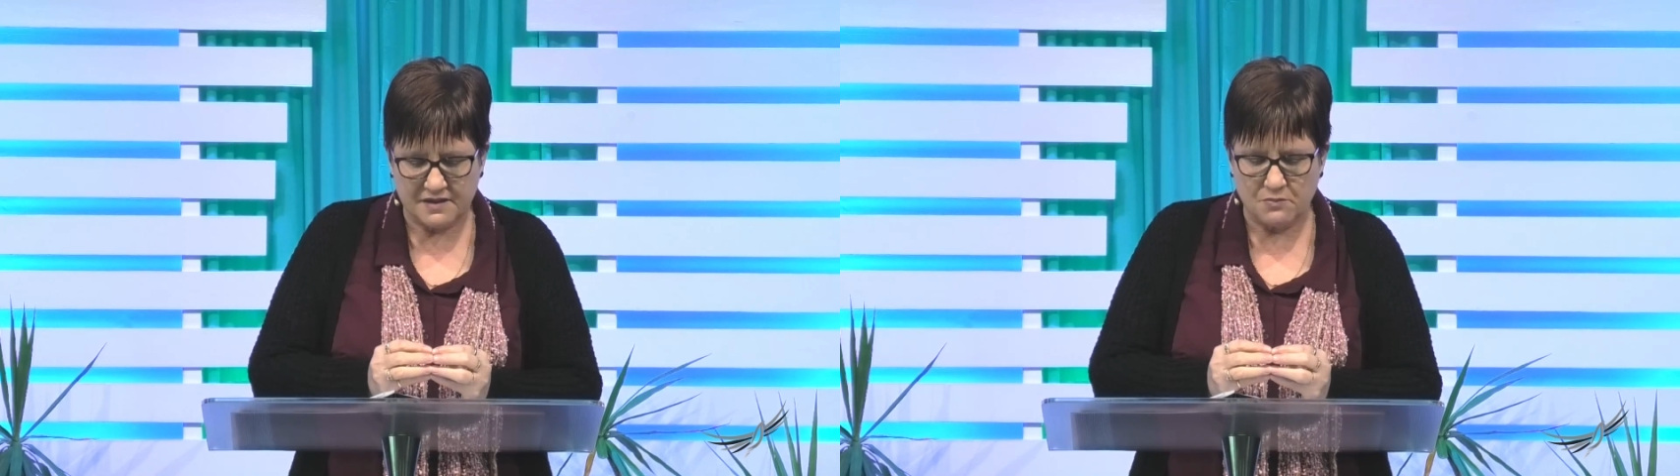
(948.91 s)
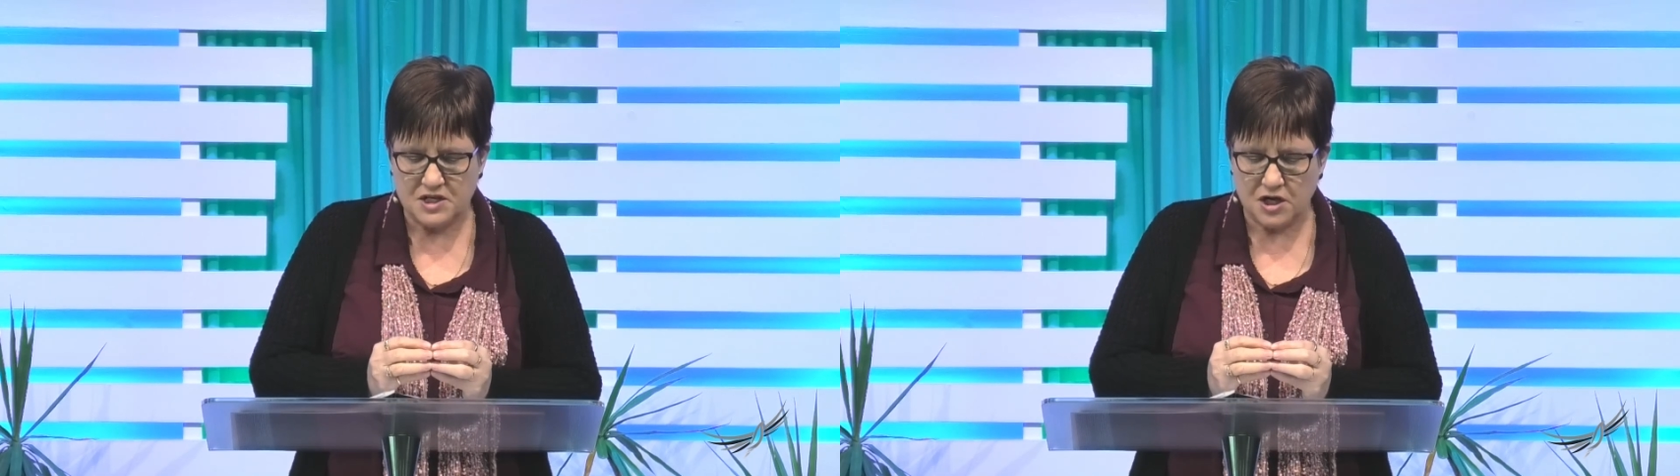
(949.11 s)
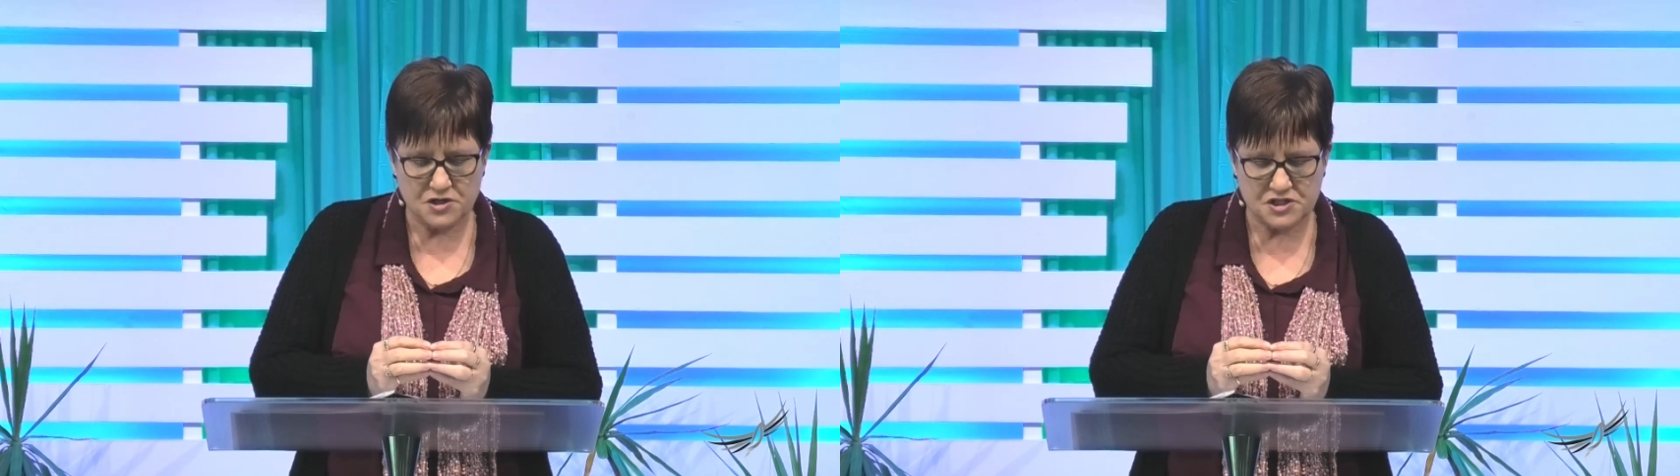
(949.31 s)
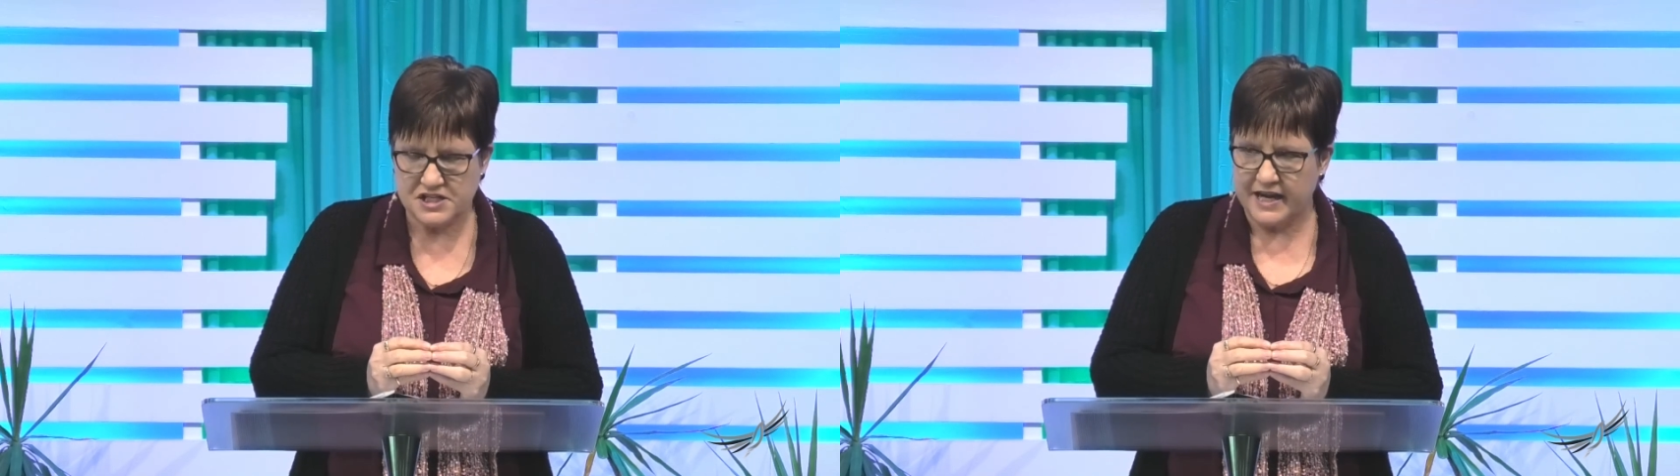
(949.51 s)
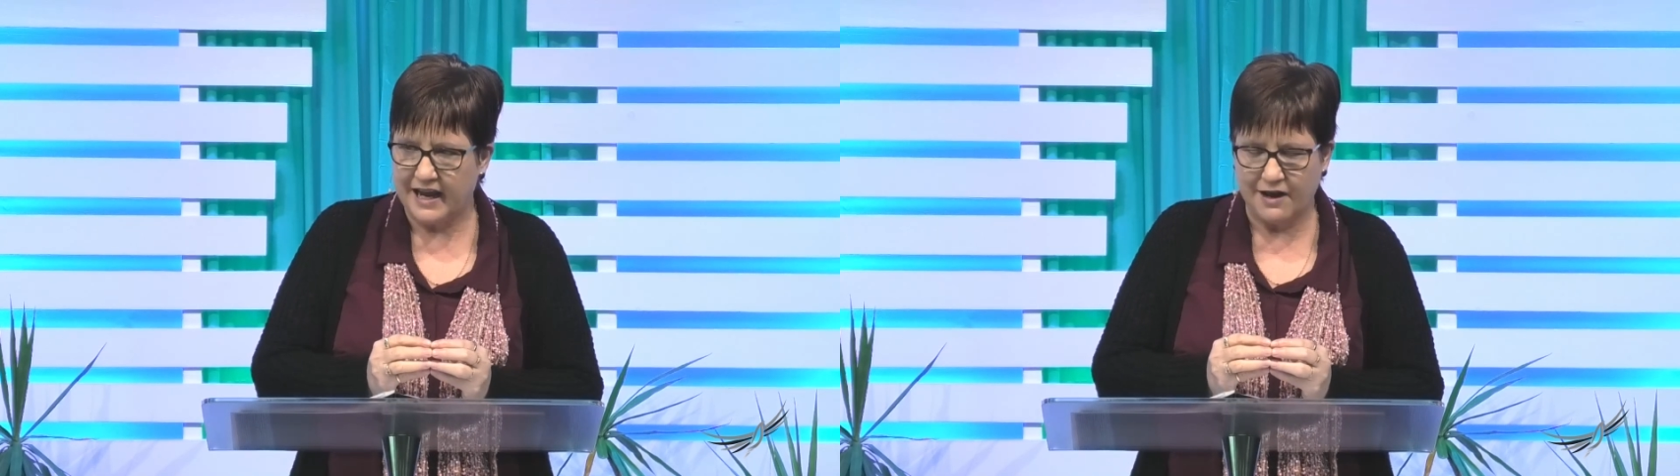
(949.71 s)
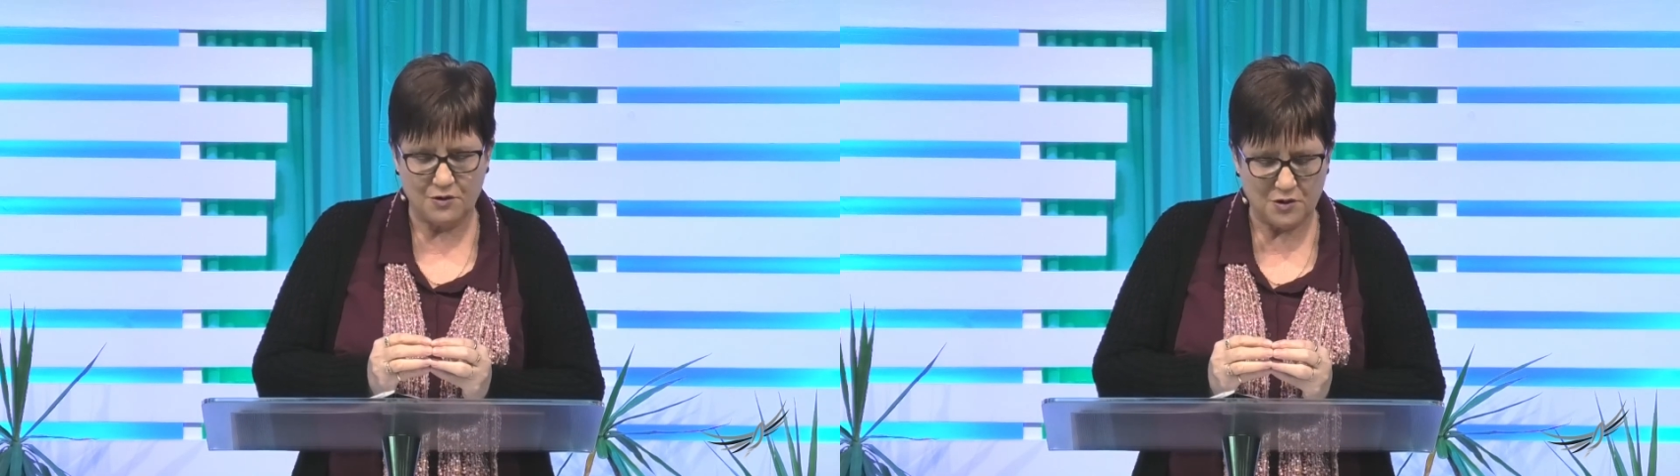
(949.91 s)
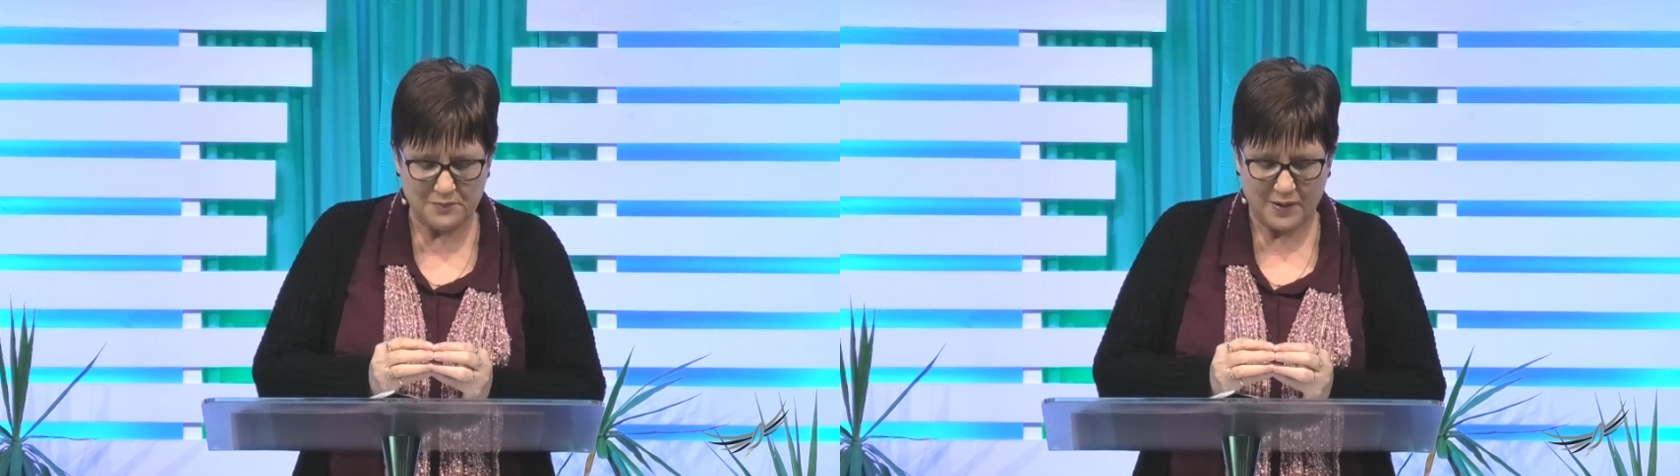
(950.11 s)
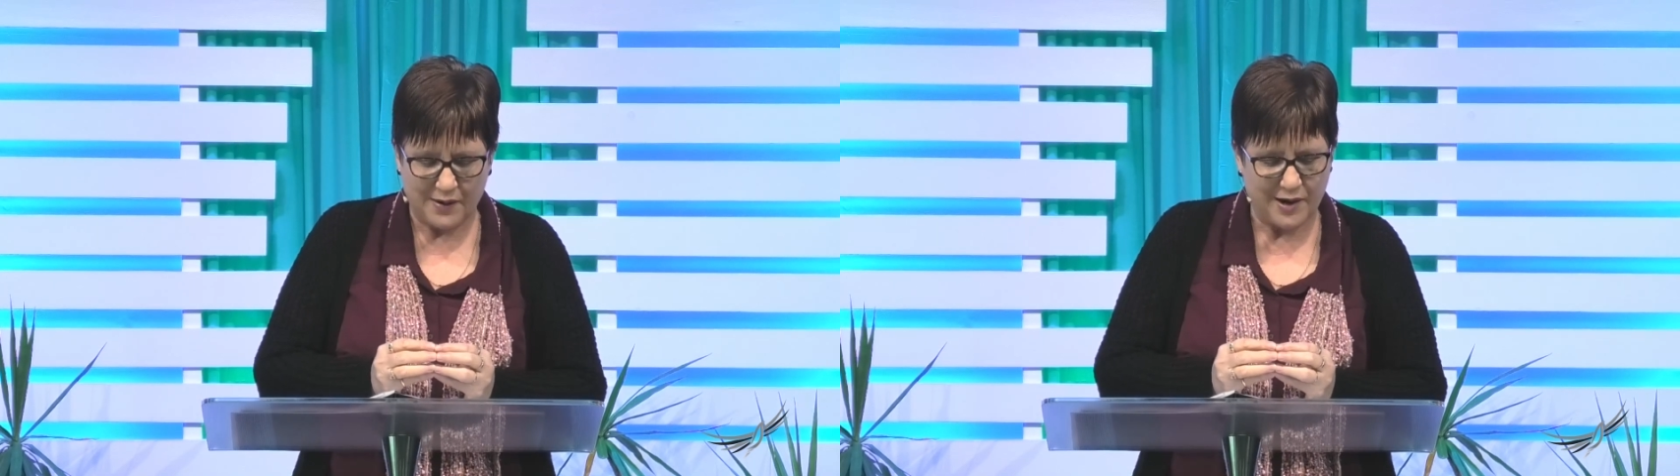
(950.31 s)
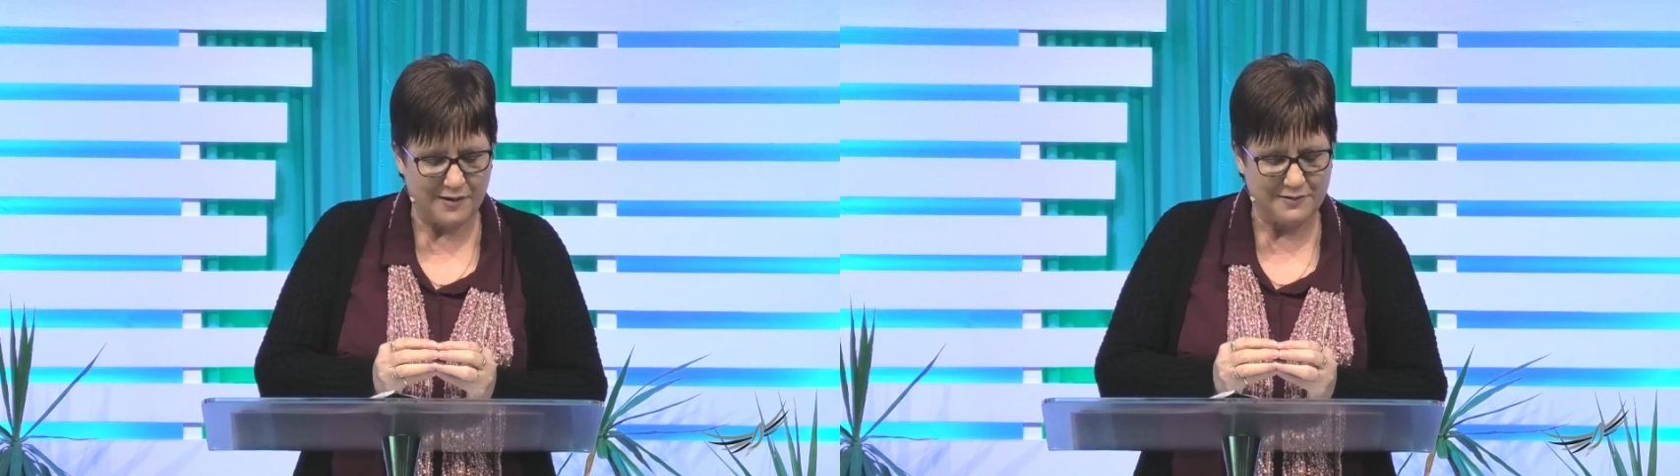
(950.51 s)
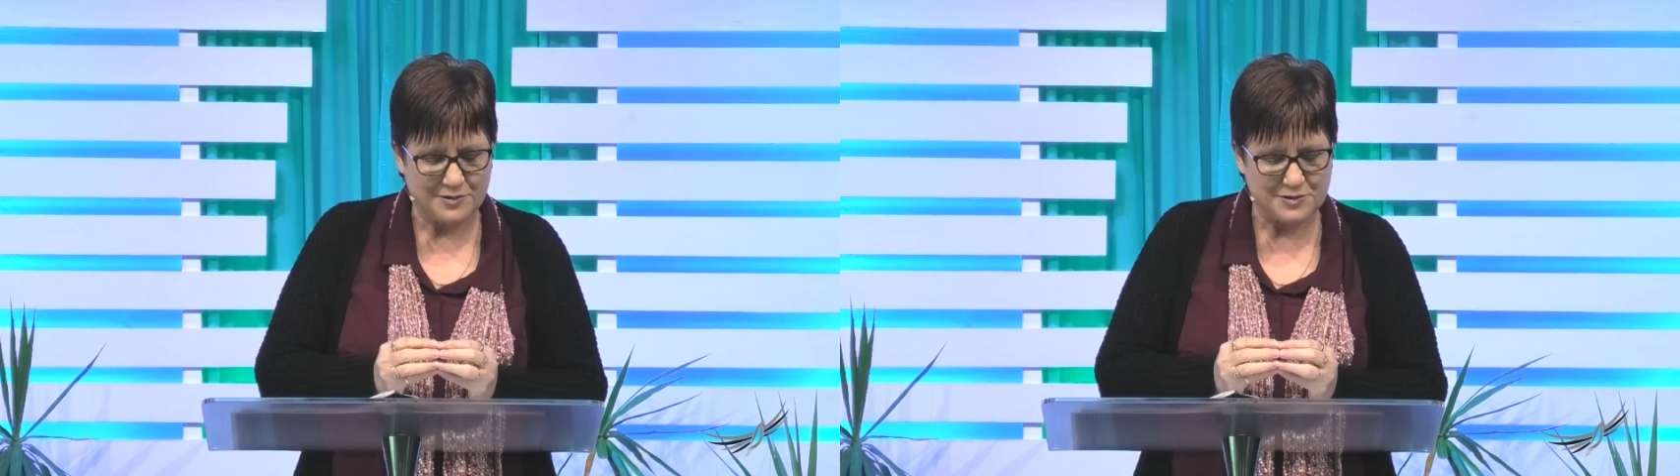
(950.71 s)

that we don't share or borrow